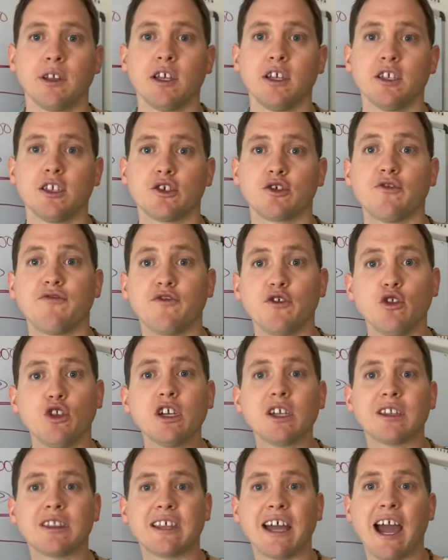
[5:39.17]
So if you look
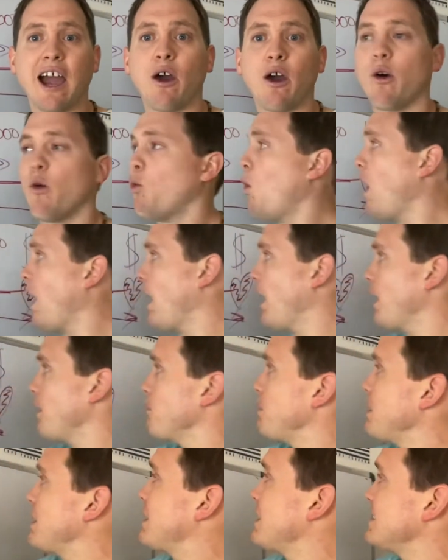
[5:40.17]
at that, why?
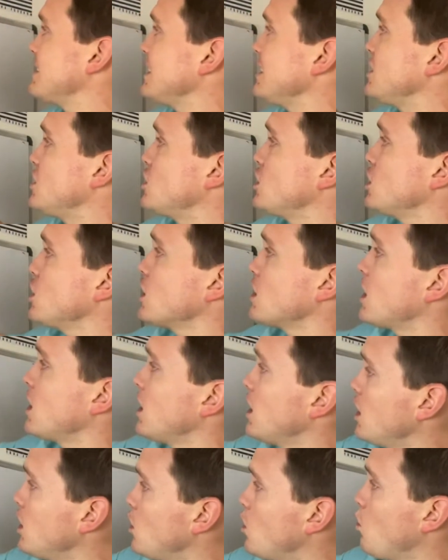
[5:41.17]
Because they took
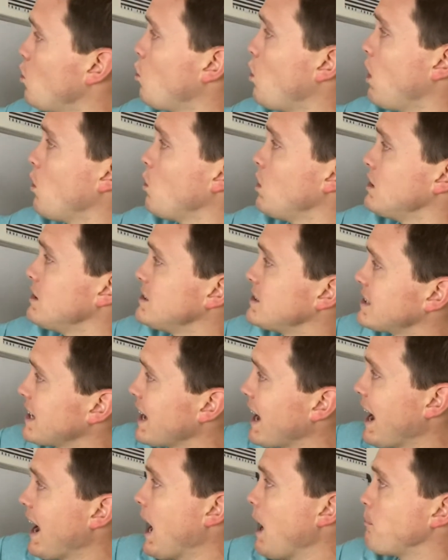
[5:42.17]
what was
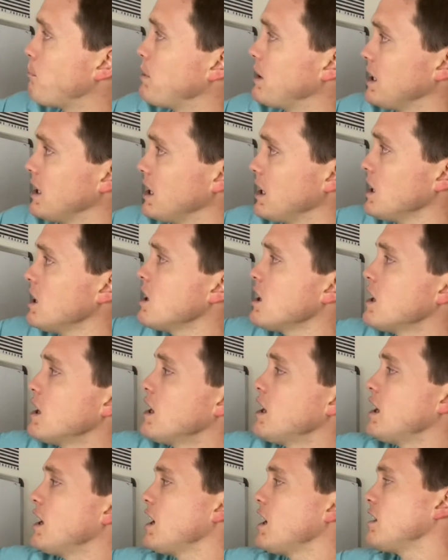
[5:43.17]
happening
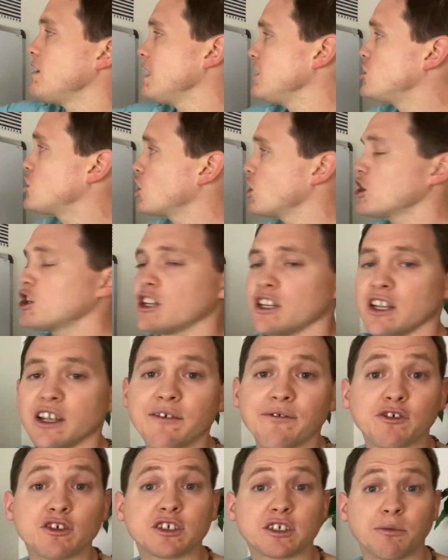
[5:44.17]
and they turned
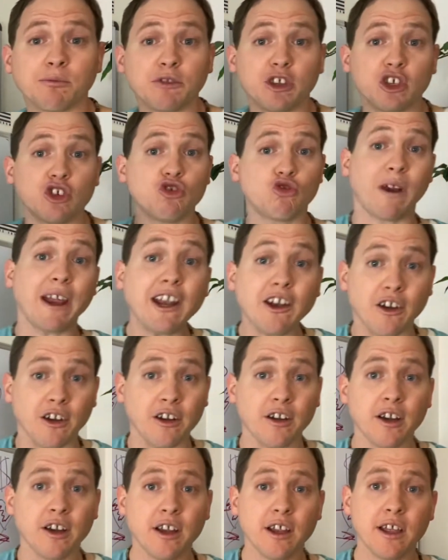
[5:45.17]
it for something greater.
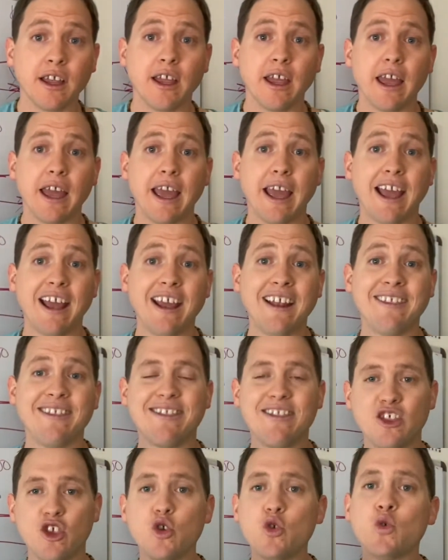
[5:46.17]
And
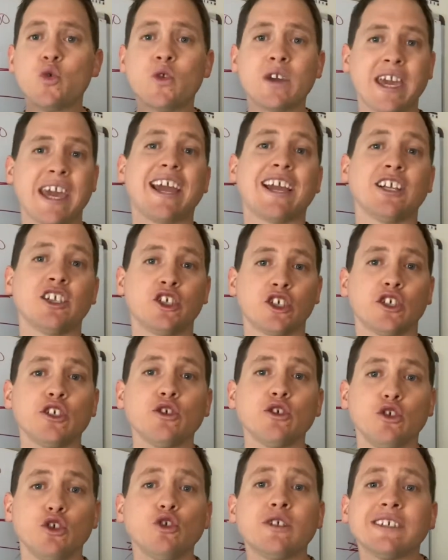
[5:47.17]
you can too.
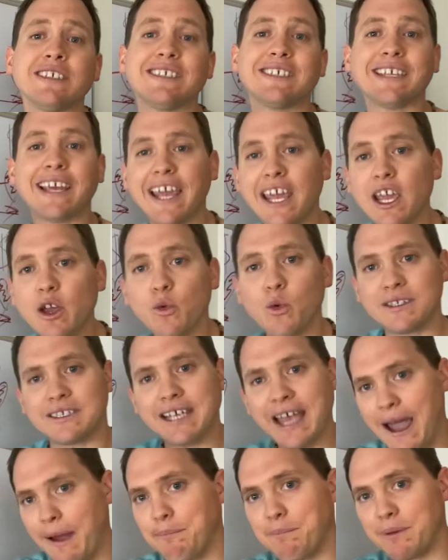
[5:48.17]
You can take what's
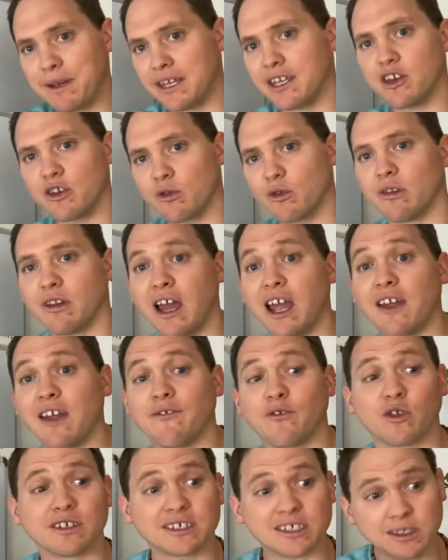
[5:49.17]
happening in your life
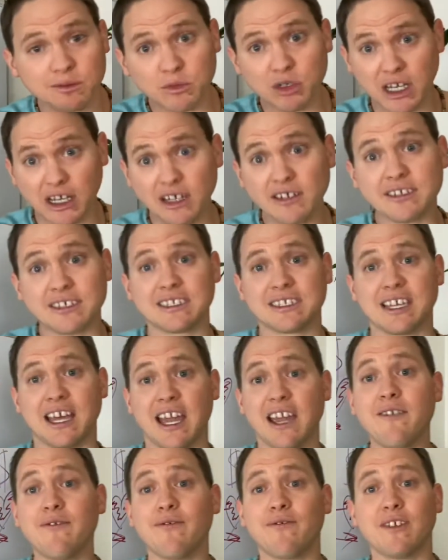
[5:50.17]
or in someone else's
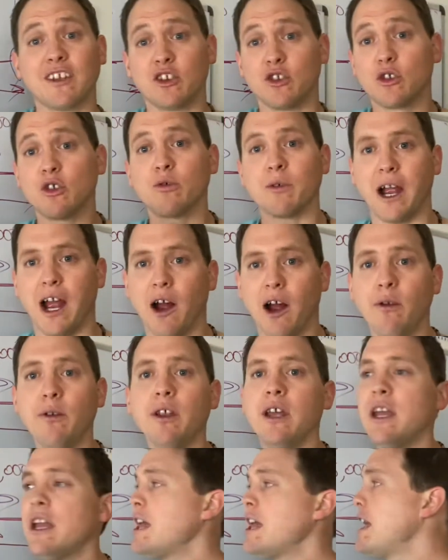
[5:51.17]
life that you're around
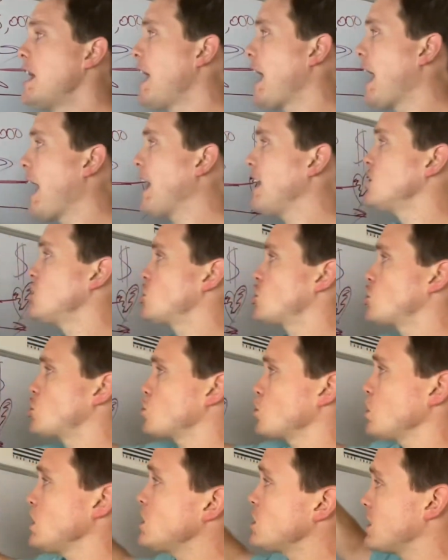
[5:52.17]
and
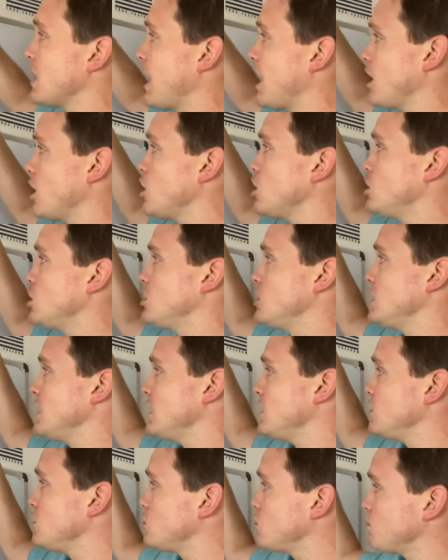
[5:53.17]
switch that energy
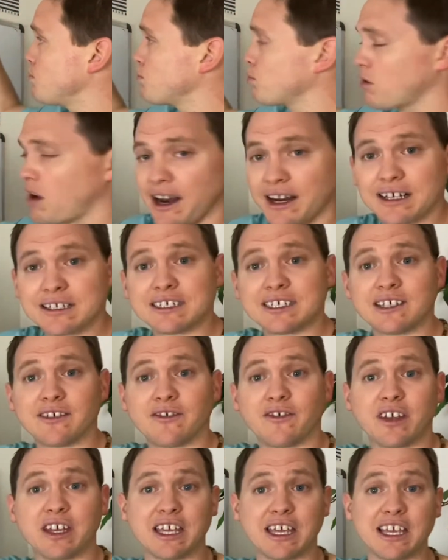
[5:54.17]
into
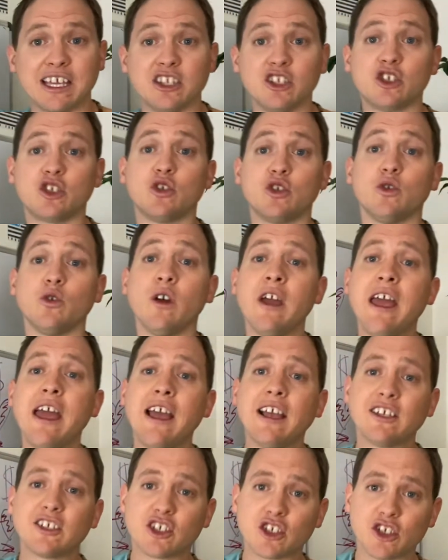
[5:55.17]
productivity, into
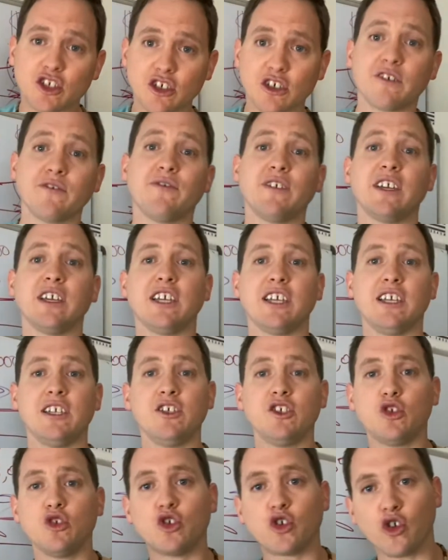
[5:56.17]
serving,
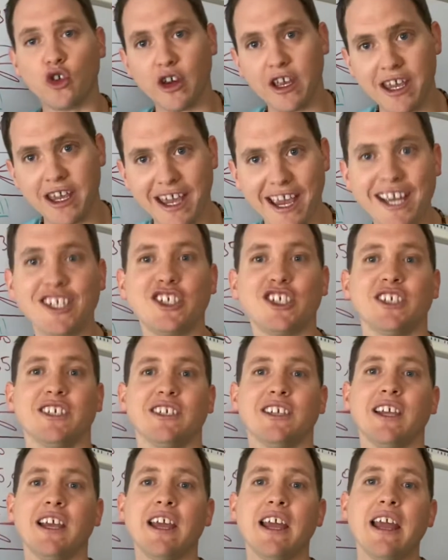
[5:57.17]
into creation,
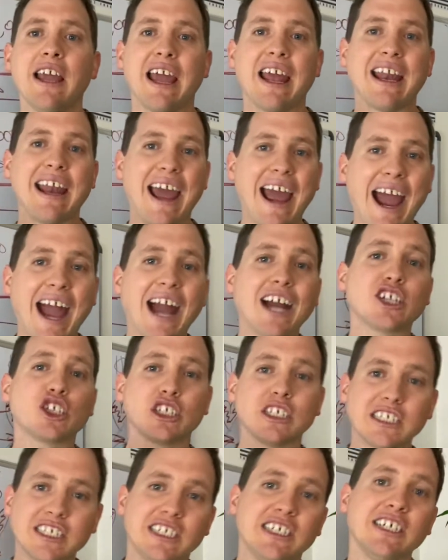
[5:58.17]
and
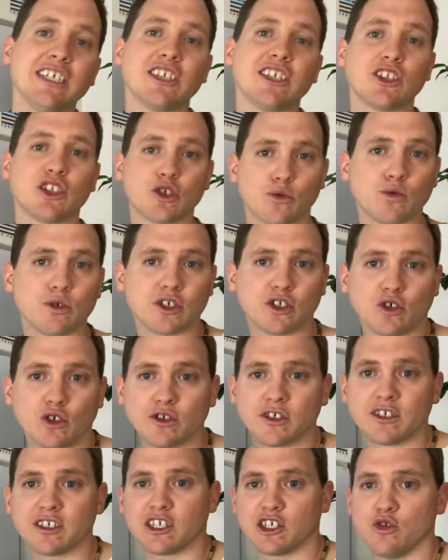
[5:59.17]
actually get the
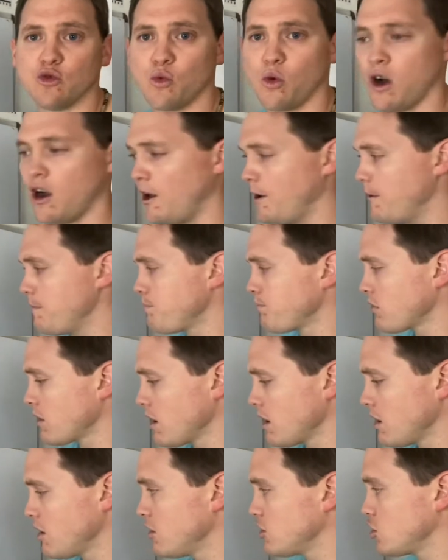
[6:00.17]
results that you want.
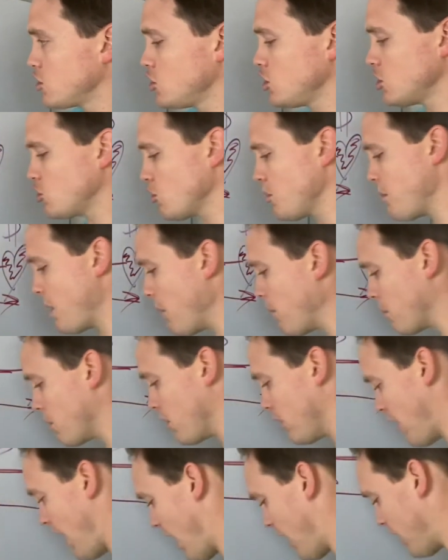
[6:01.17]
So just remember
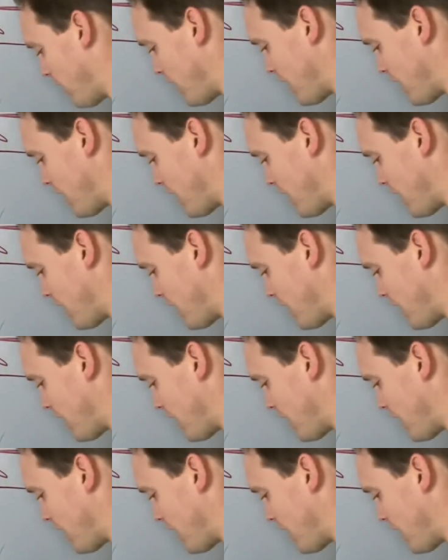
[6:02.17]
that.